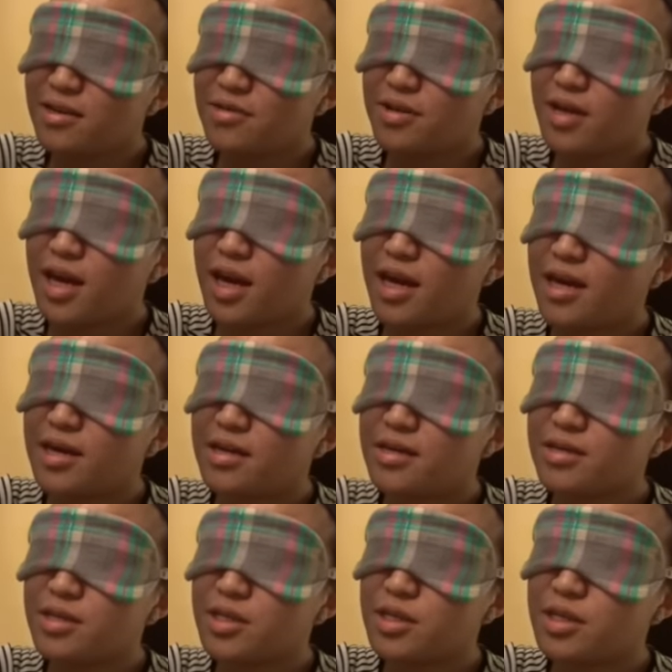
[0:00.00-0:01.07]
Okay,
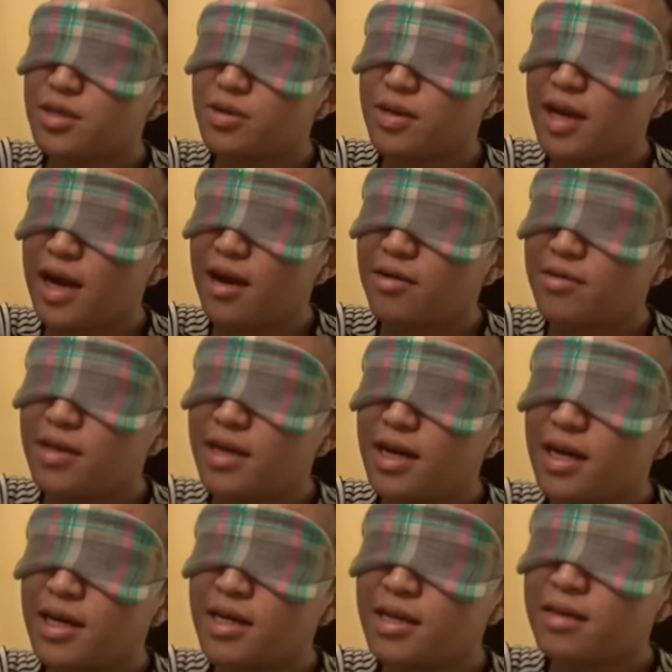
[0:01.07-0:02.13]
just do the
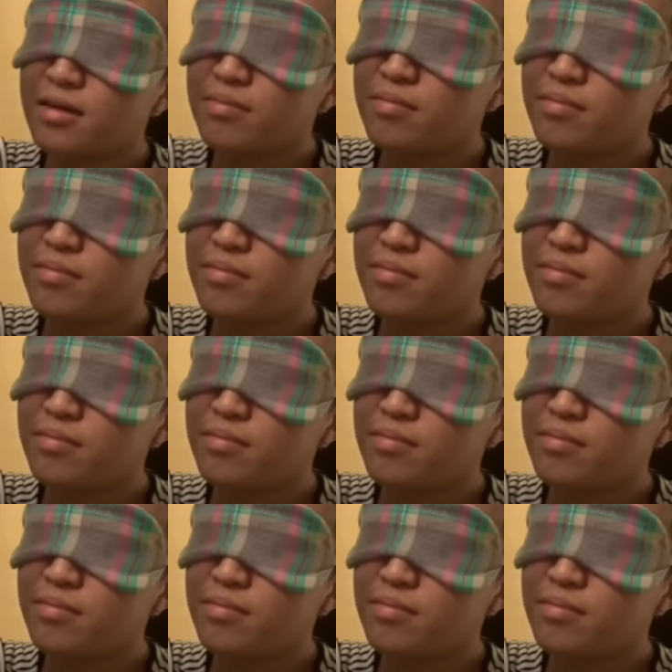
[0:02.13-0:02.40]
outline.